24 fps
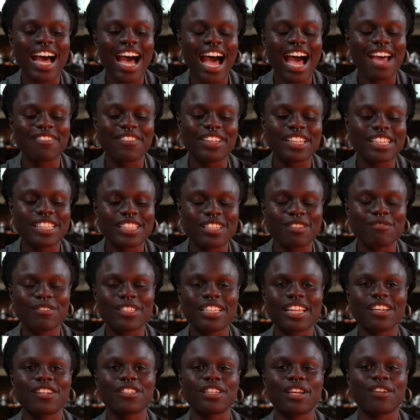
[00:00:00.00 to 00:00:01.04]
I think some
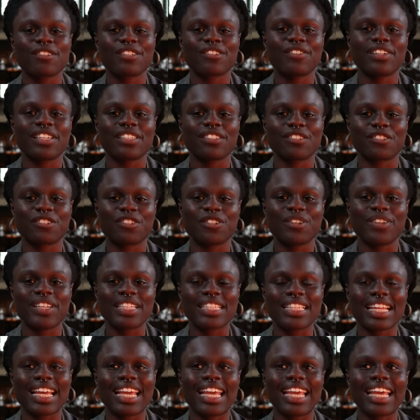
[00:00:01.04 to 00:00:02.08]
stereotypes I realized are true
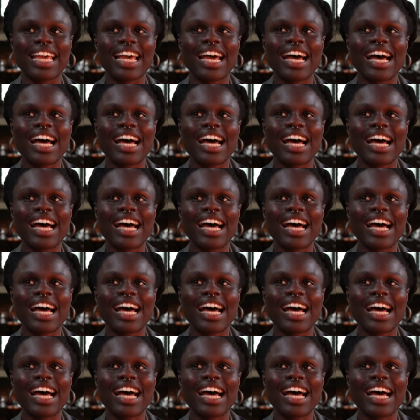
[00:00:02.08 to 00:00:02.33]
is like